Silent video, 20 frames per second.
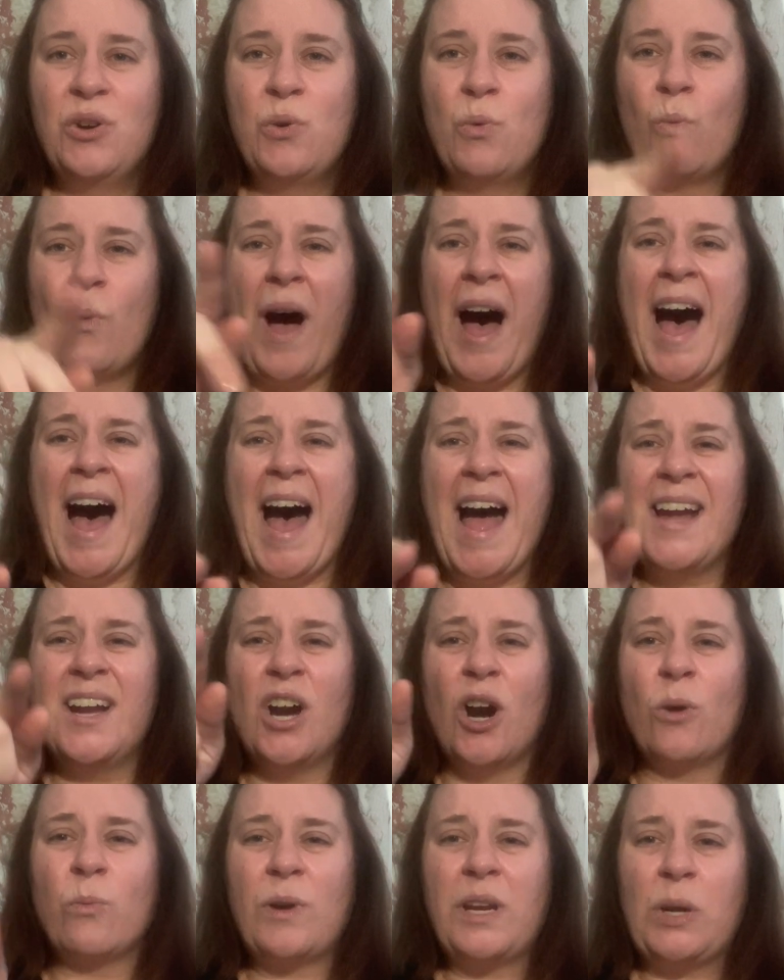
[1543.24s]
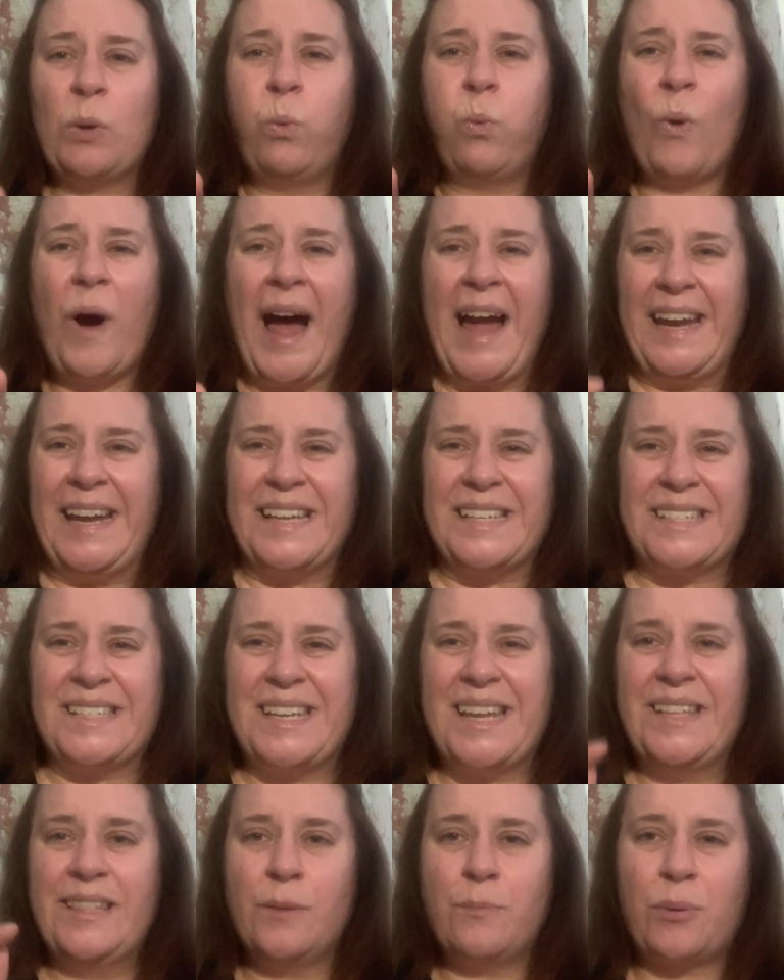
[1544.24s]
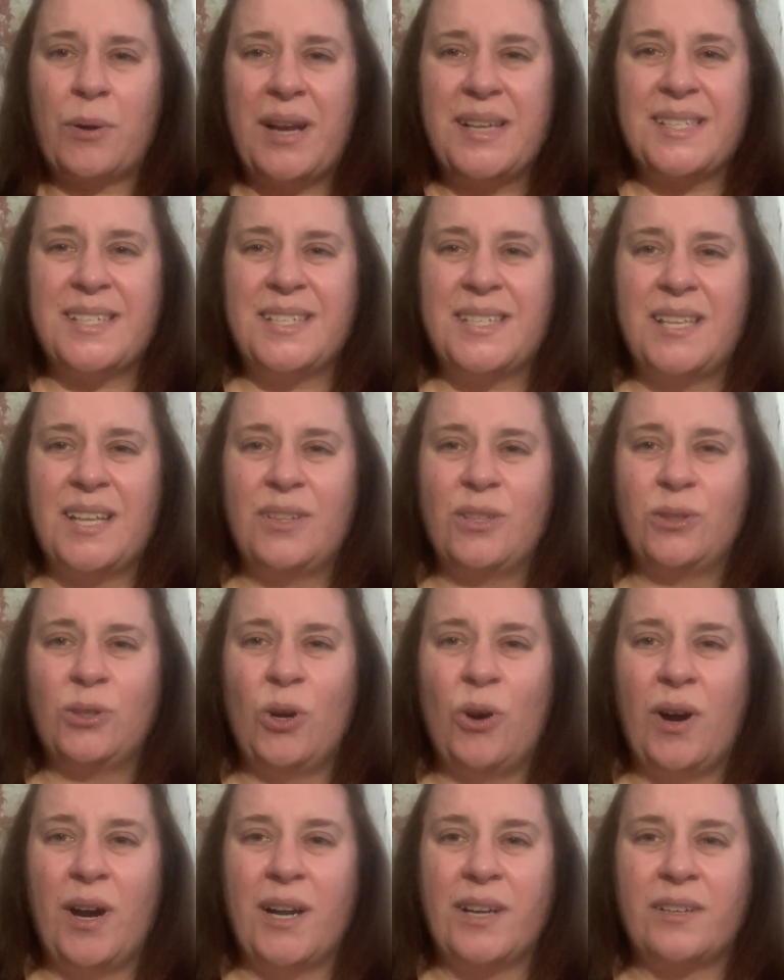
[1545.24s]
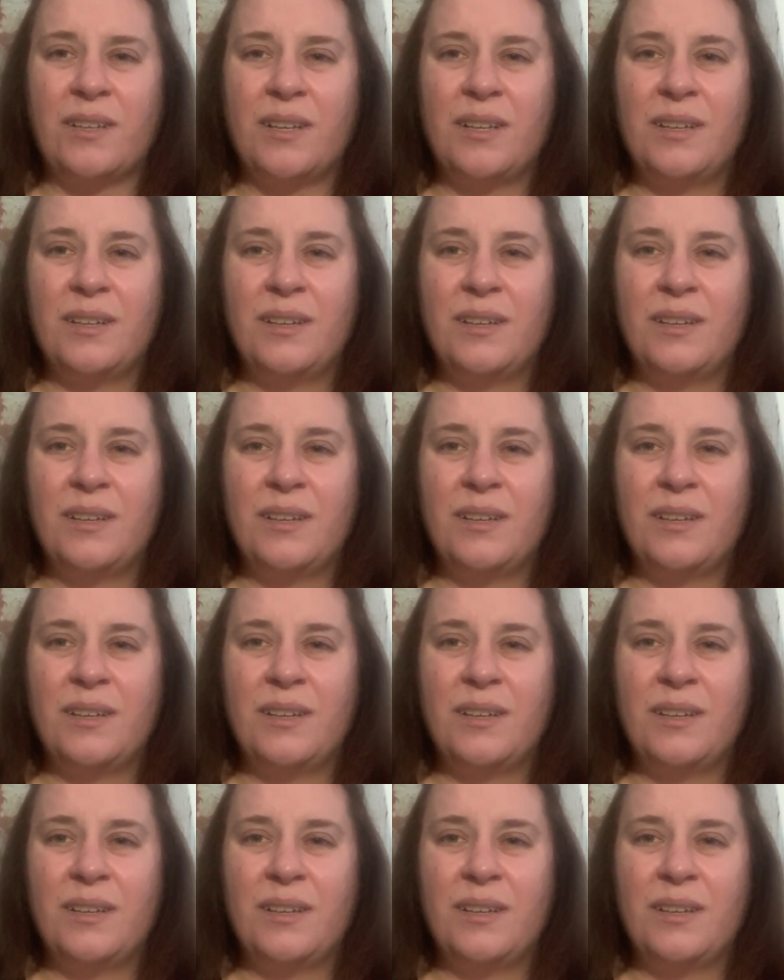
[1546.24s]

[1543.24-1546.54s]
why are we quiet in the presence of the Lord?